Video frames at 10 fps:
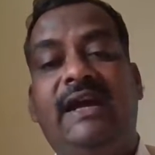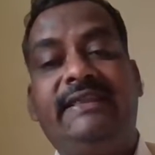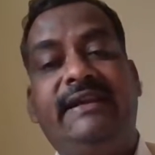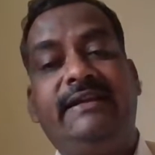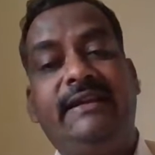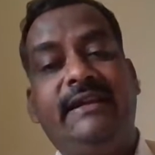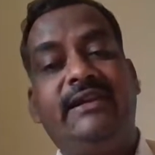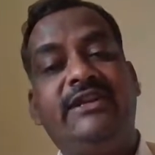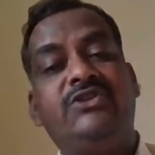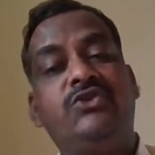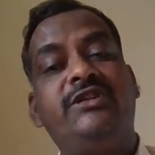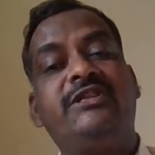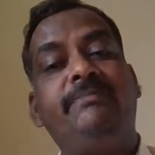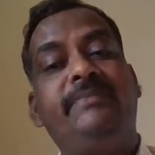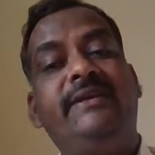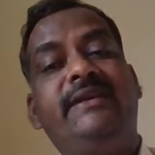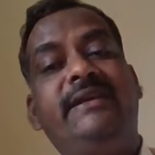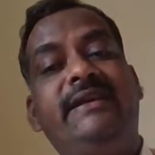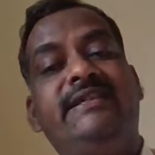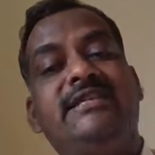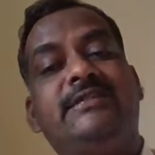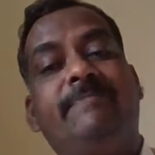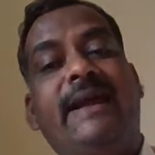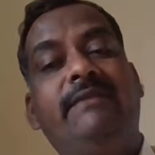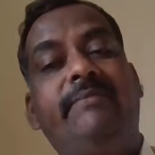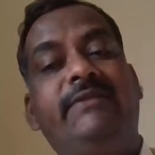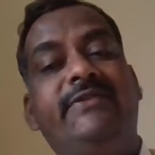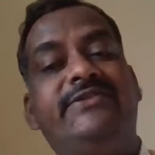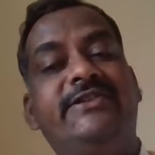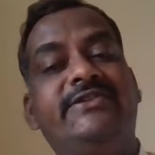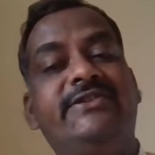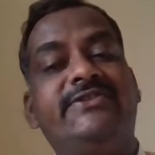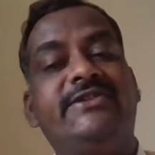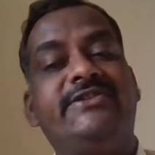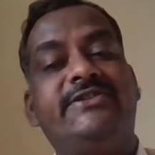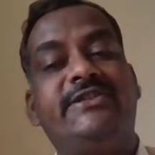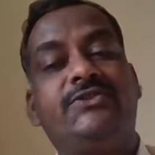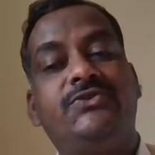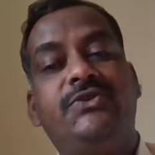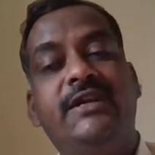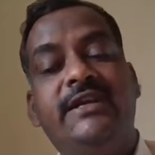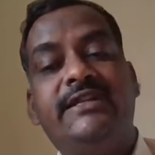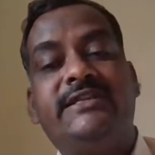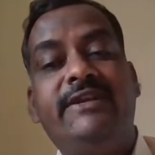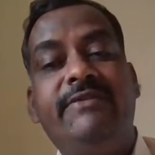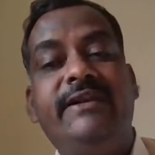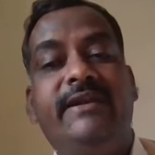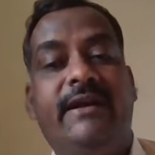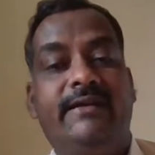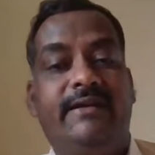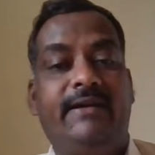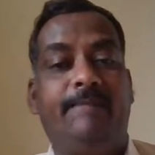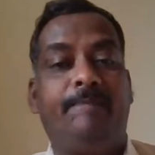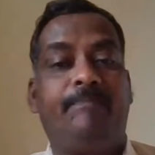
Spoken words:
and that Restoration period is spanned between 1660 to 1700.